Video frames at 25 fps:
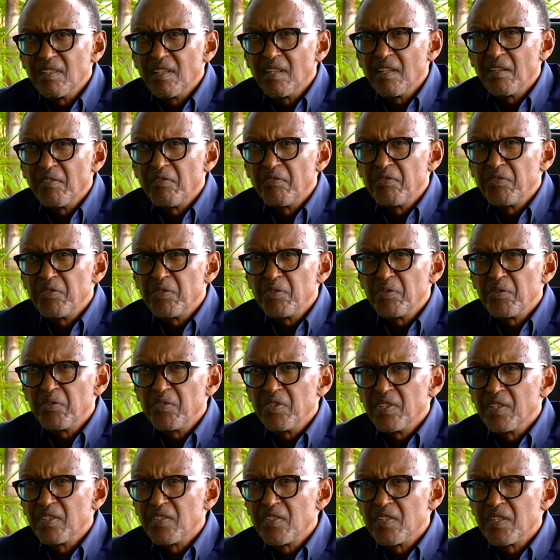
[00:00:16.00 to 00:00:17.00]
there are few
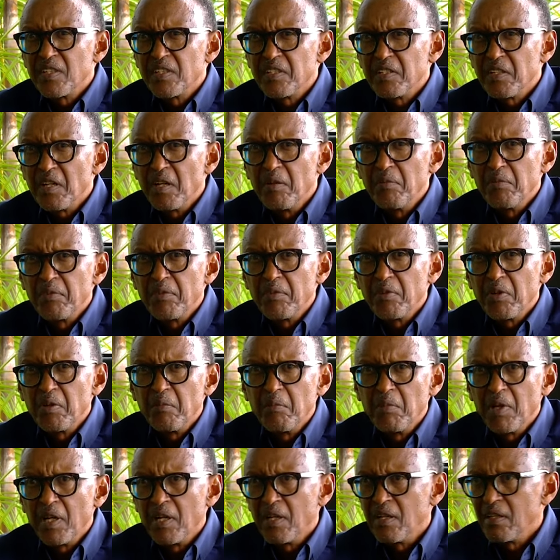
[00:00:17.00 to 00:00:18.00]
things that come to
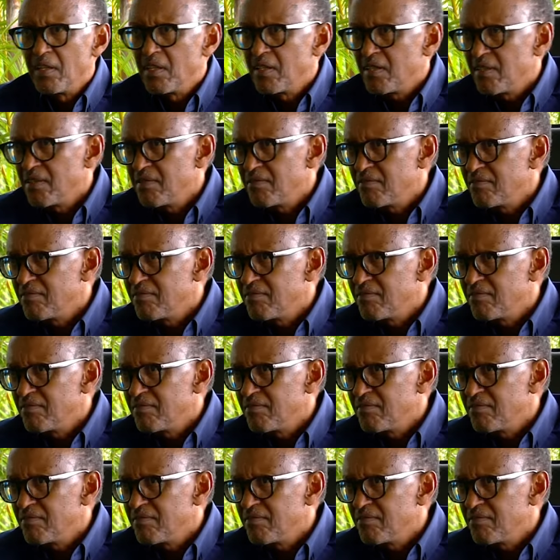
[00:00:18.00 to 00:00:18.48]
your mind,